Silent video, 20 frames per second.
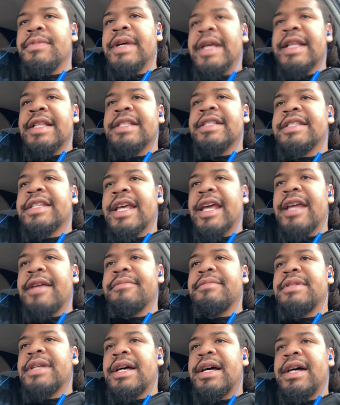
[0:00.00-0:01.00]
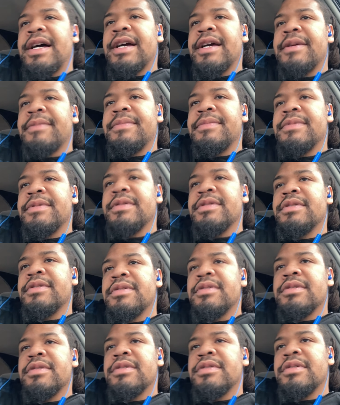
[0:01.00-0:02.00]
At the same time,
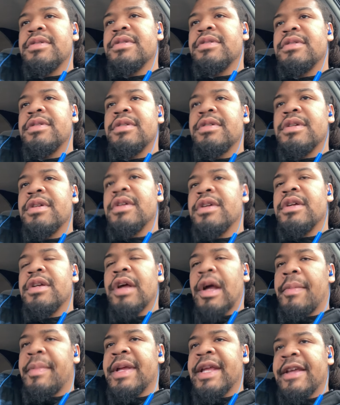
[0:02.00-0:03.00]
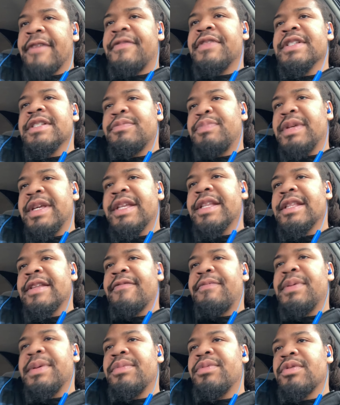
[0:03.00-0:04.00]
I mean, if it's being,
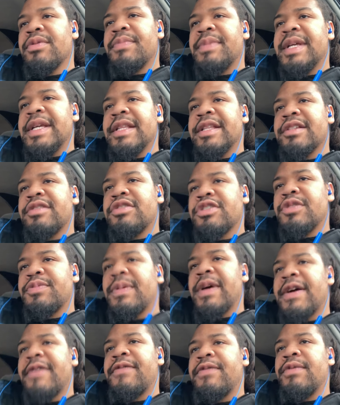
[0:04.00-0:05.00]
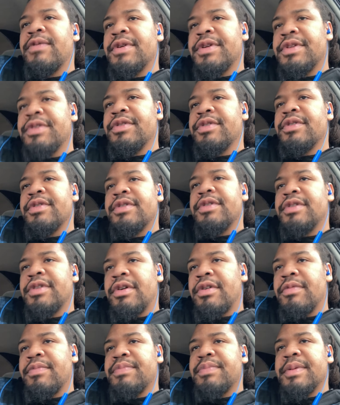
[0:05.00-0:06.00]
if people are being disrespectful and you're, you
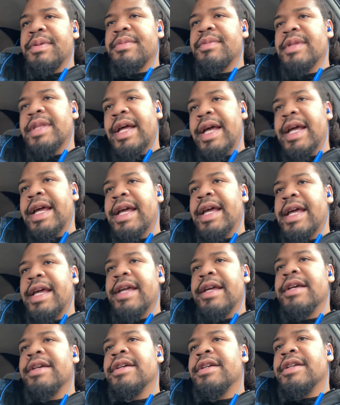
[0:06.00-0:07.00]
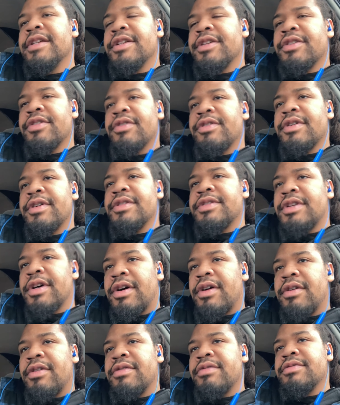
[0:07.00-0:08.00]
know, people like, hey, you're an
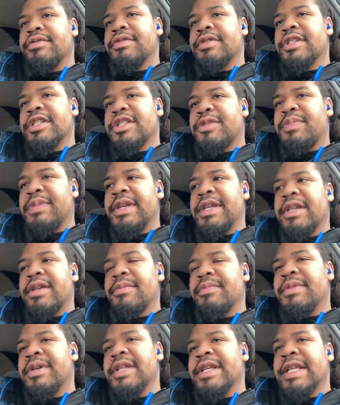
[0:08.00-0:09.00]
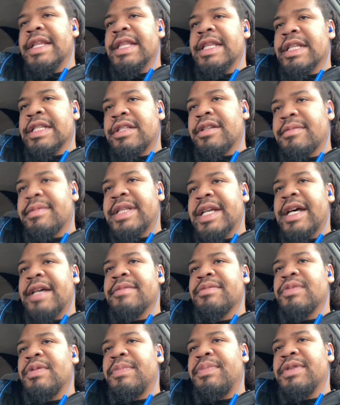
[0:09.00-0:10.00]
adult, you can speak, but and
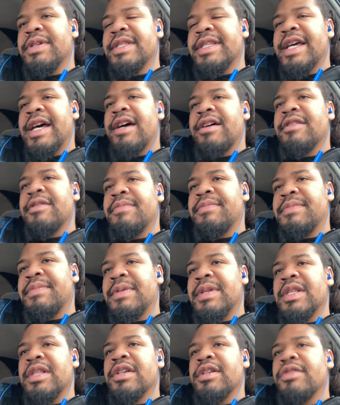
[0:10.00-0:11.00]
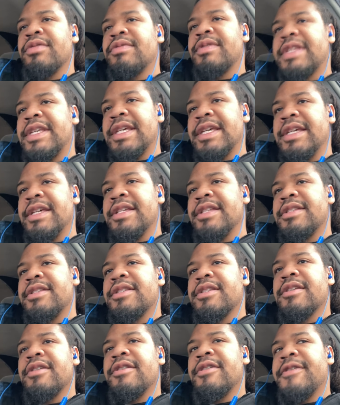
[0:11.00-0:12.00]
sometimes we put down and be little kids
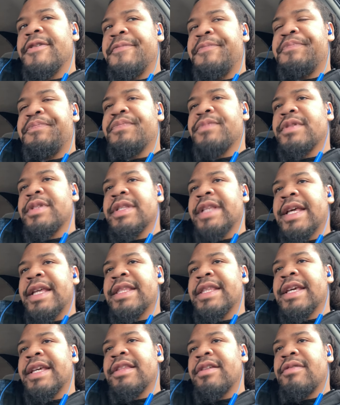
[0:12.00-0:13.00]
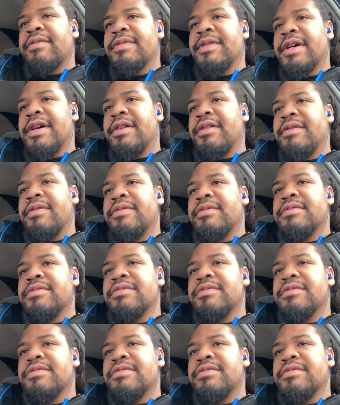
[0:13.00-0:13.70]
that they don't know.